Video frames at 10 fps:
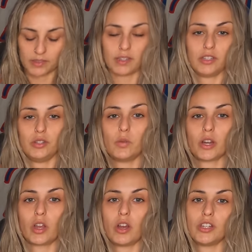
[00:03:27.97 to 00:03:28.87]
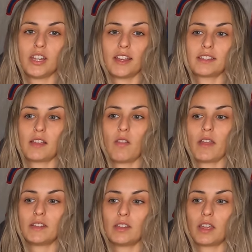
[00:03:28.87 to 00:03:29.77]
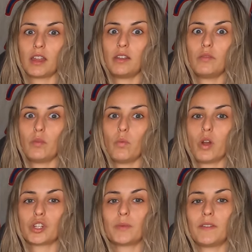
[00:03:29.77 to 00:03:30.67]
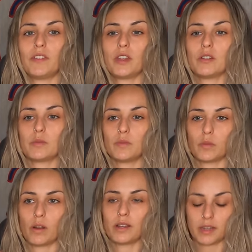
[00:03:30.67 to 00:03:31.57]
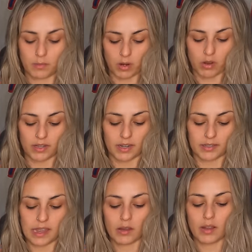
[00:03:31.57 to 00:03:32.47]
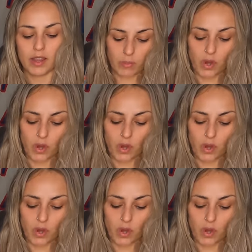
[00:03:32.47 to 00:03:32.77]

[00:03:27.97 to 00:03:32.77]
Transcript: Since I do wear contacts, I like to kind of wash my fingers before I take my contacts out.